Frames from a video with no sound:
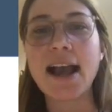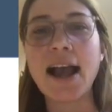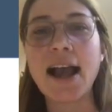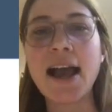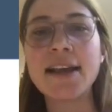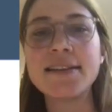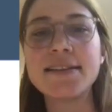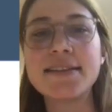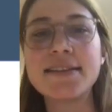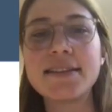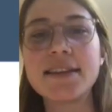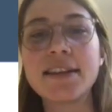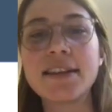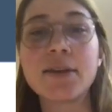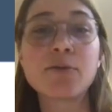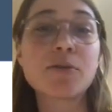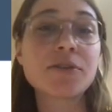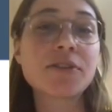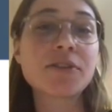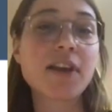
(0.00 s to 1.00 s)
And
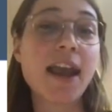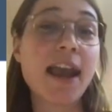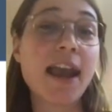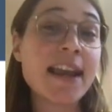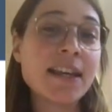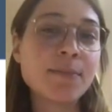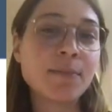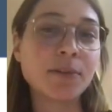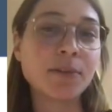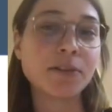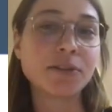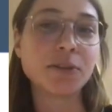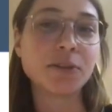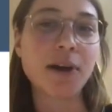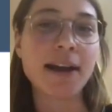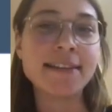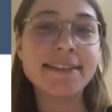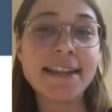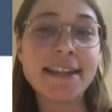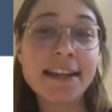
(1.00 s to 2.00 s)
they were also able
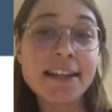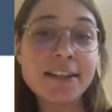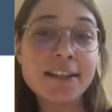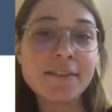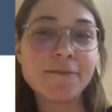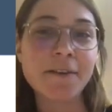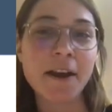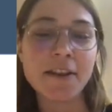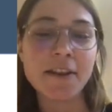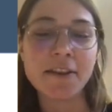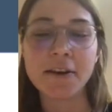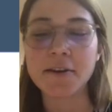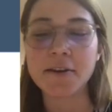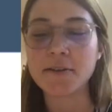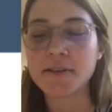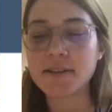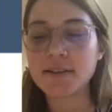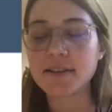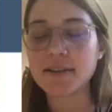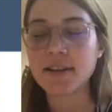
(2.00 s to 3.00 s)
to identify
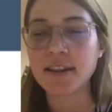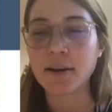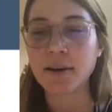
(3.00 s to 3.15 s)
those